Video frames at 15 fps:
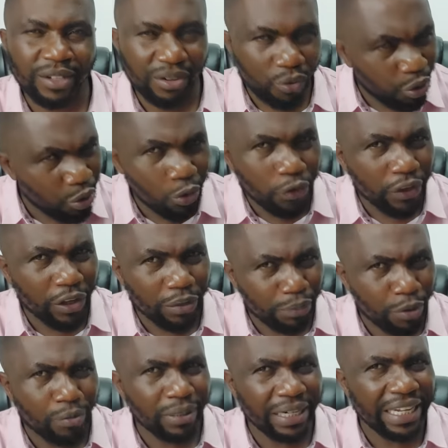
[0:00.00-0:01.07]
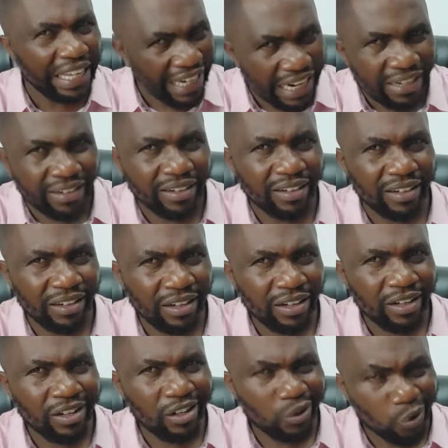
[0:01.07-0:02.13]
What do you think prompted Iran
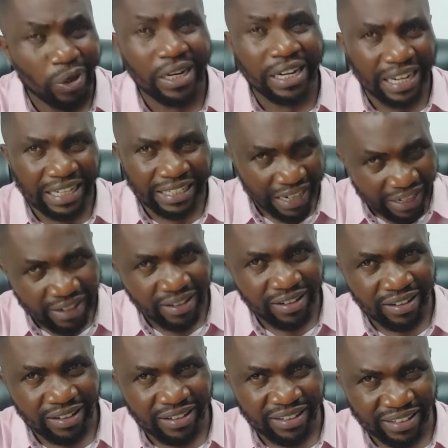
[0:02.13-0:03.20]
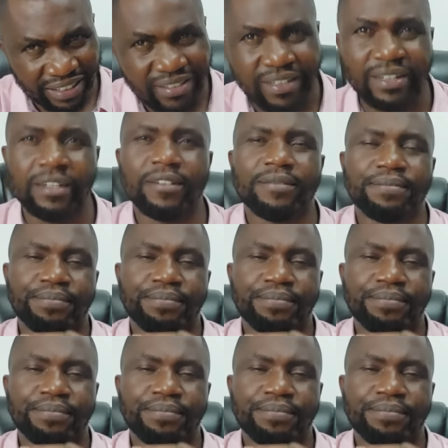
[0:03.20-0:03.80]
to really attack Israel?